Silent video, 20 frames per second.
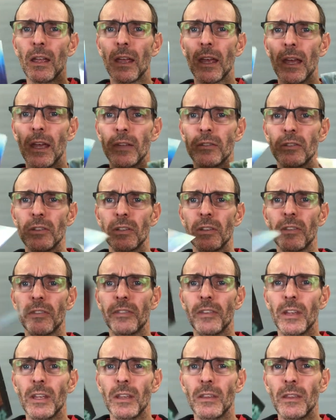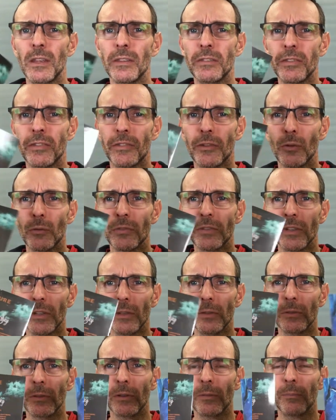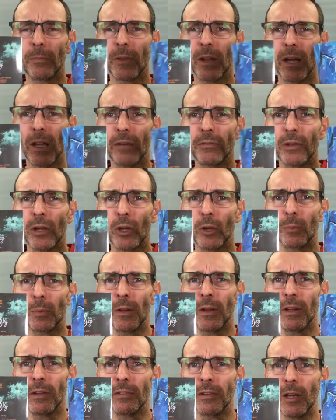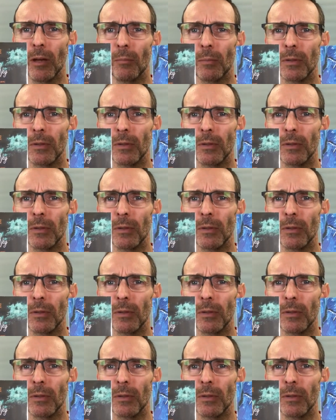As you can see, these are still sealed. I haven't opened these up.